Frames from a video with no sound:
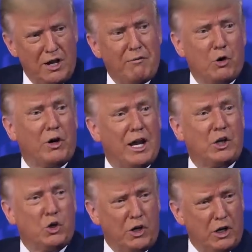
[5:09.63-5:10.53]
You never really
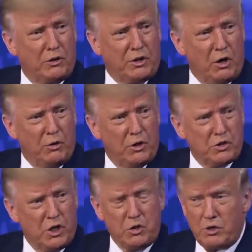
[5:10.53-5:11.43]
had good health care in
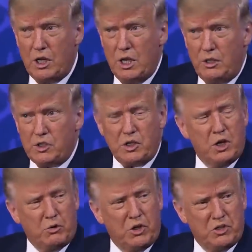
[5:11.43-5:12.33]
this country. This
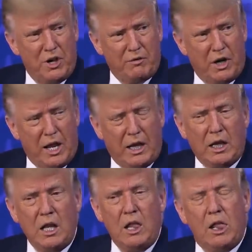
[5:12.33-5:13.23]
country has never had
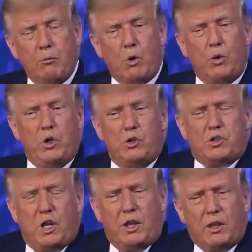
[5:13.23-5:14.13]
it. But when you
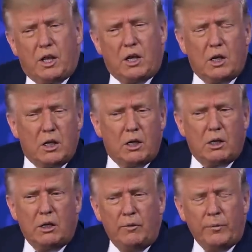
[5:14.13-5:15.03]
say that
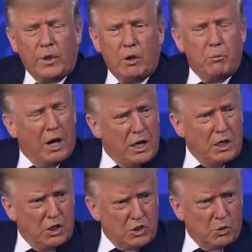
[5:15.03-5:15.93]
uh,
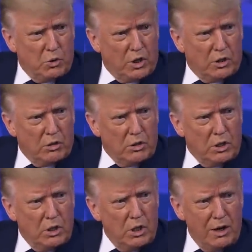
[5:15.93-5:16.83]
Biden doesn't want to do
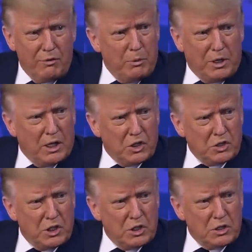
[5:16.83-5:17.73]
it, everybody
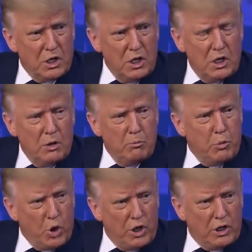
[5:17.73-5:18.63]
else does.
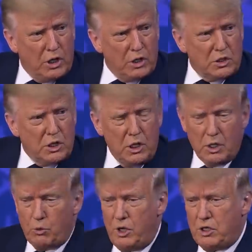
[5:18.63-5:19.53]
Bernie does.
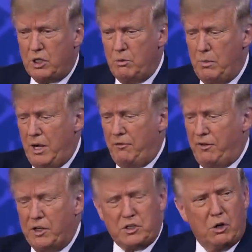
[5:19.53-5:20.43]
He agreed to the
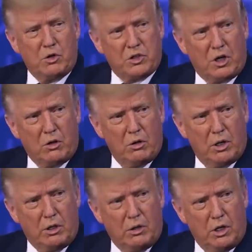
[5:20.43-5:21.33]
manifesto, as I
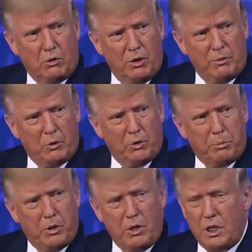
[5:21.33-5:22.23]
call it, the agreement
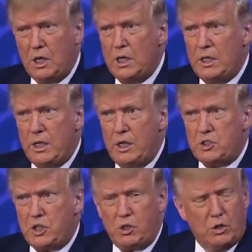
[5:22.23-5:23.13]
with Bernie
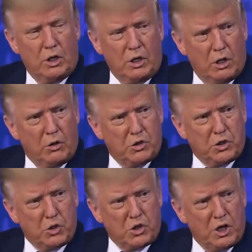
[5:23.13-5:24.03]
is that you're going to go to
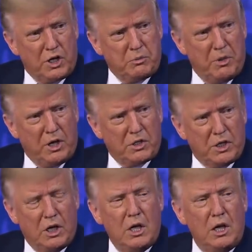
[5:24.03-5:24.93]
socialized
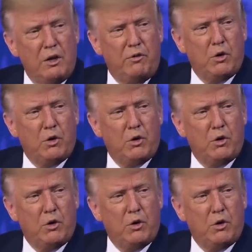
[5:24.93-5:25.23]
medicine. He ran against.